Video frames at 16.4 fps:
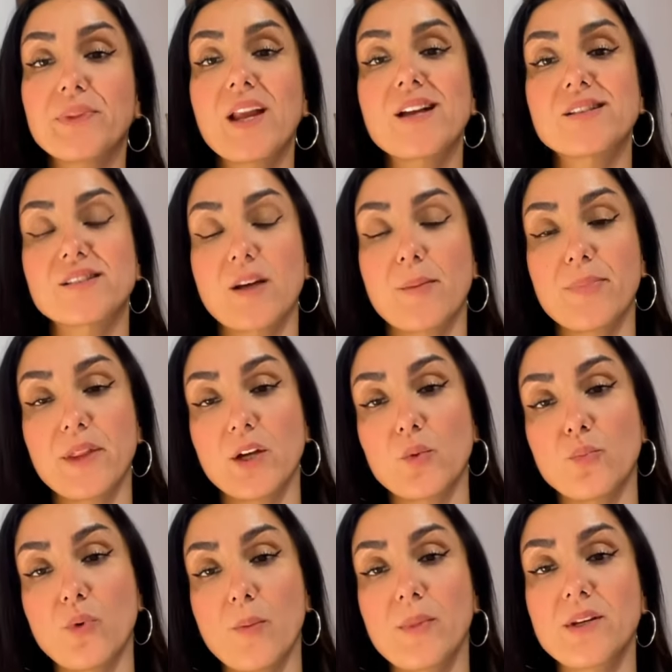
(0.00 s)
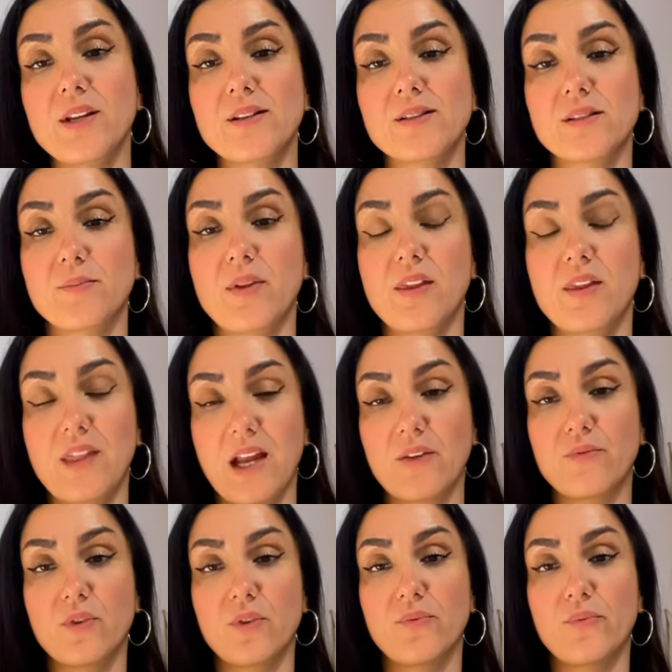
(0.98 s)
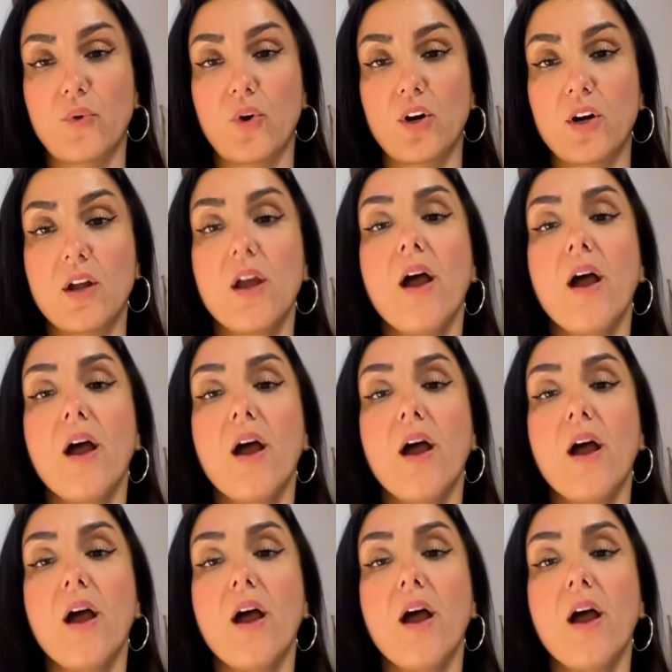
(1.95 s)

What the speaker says: is something a woman needs to be thankful for.